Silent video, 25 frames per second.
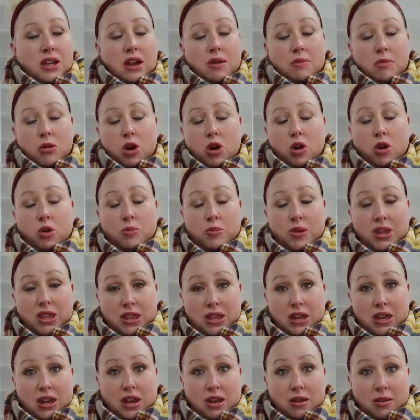I'm
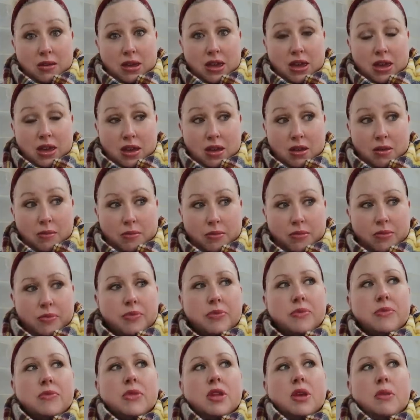hoping that I
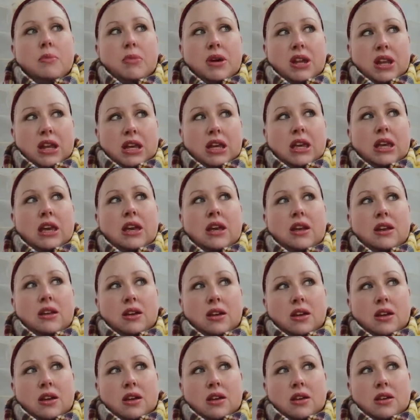am. But again,
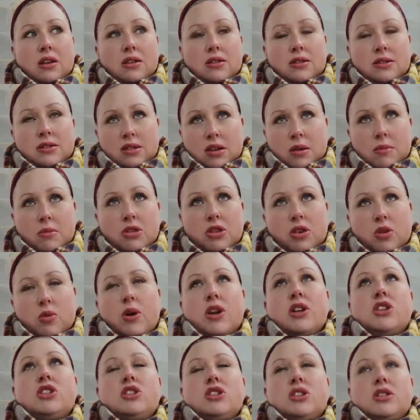some of the
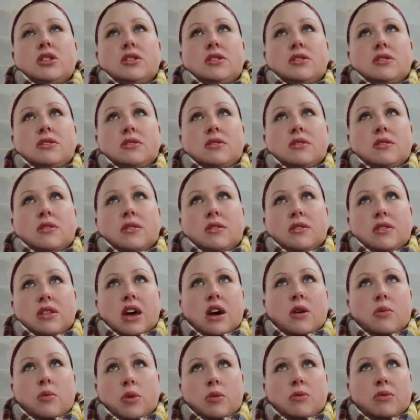questions
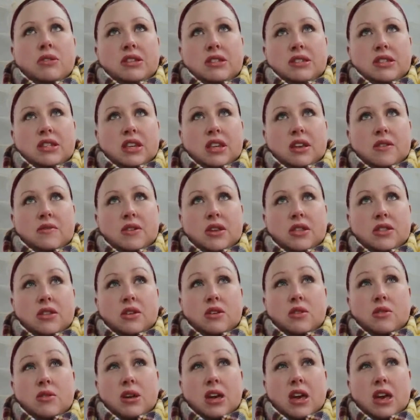that we received, I
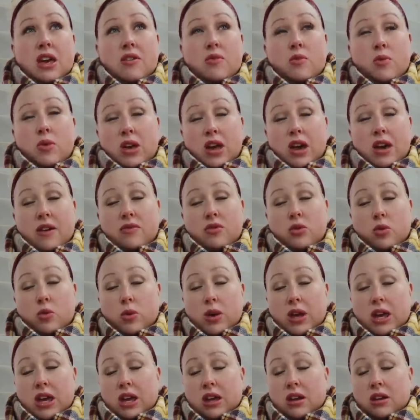thought, okay, if we have to
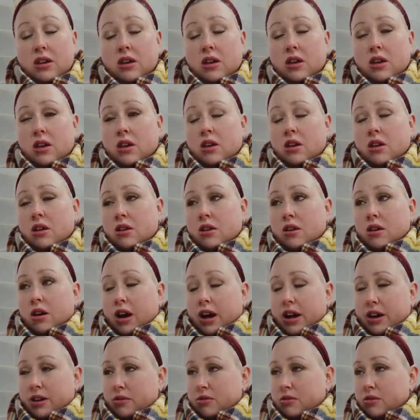wait,
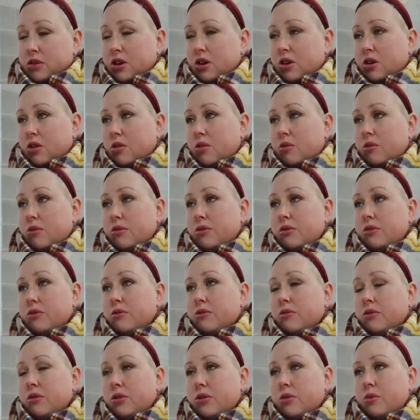I don't know,
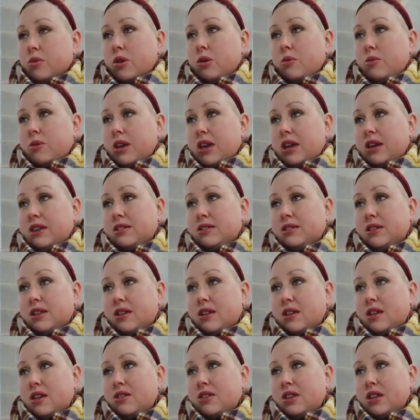three weeks and
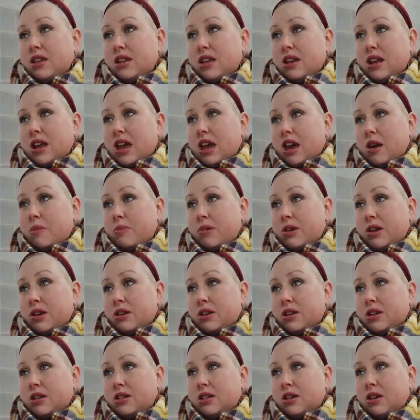nothing can happen
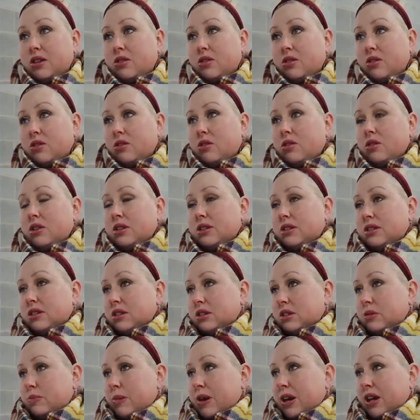until the hood is
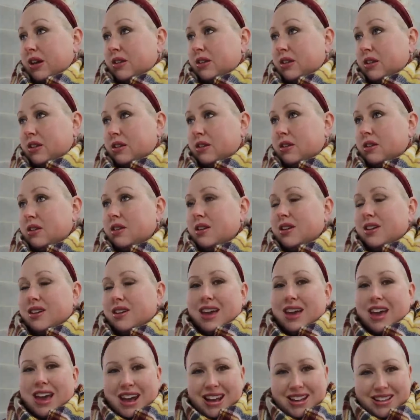inspected
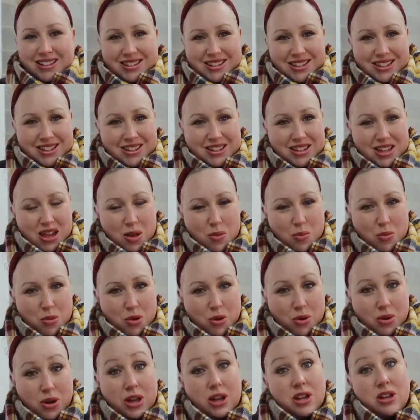as an
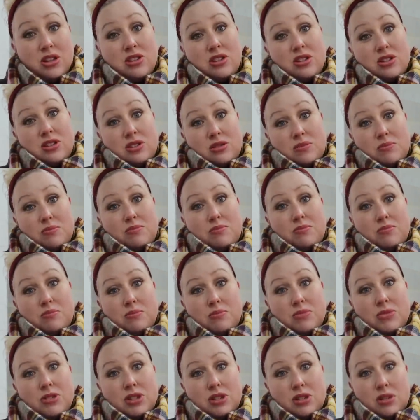example. It could just
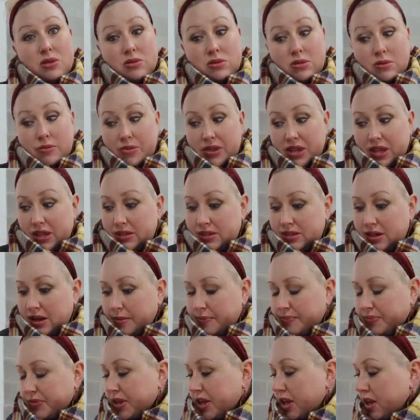slow some things down.
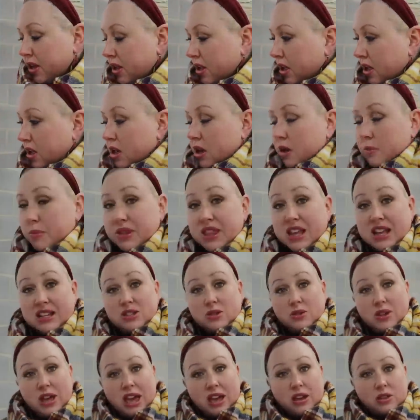But that's
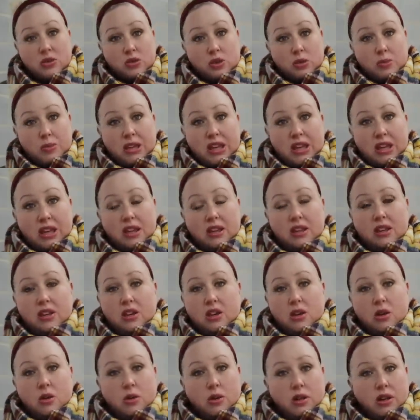okay because we're going to be, eh, you
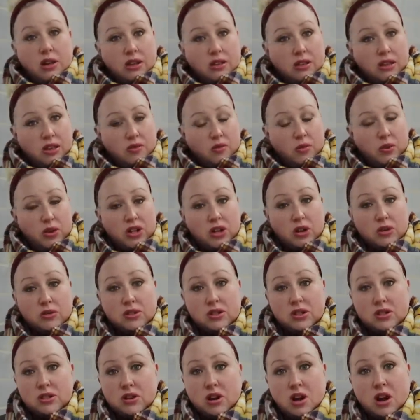know, eh, if we
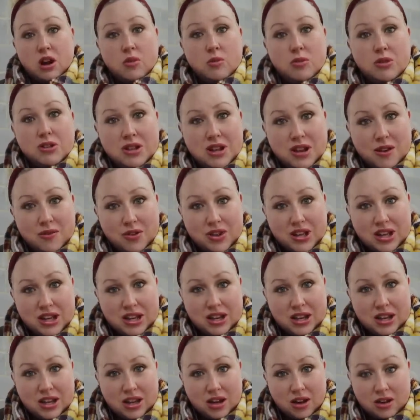don't start, we'll never
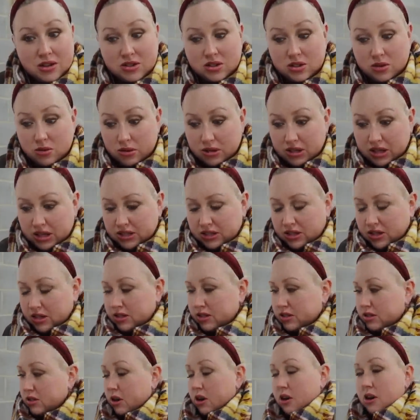get in here. So we're at least going
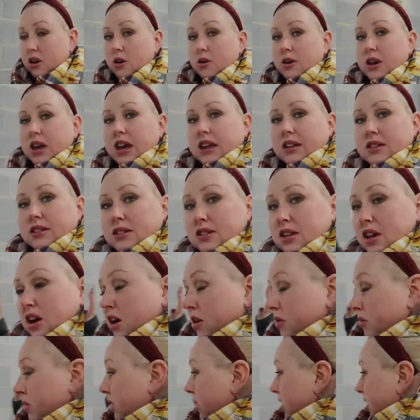to start. Okay,
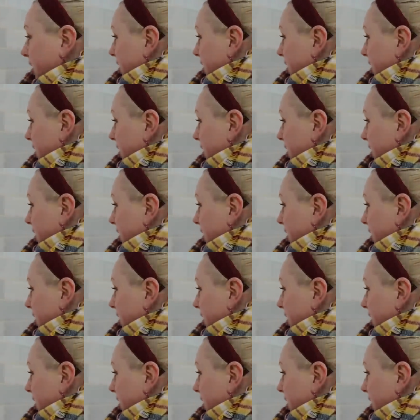so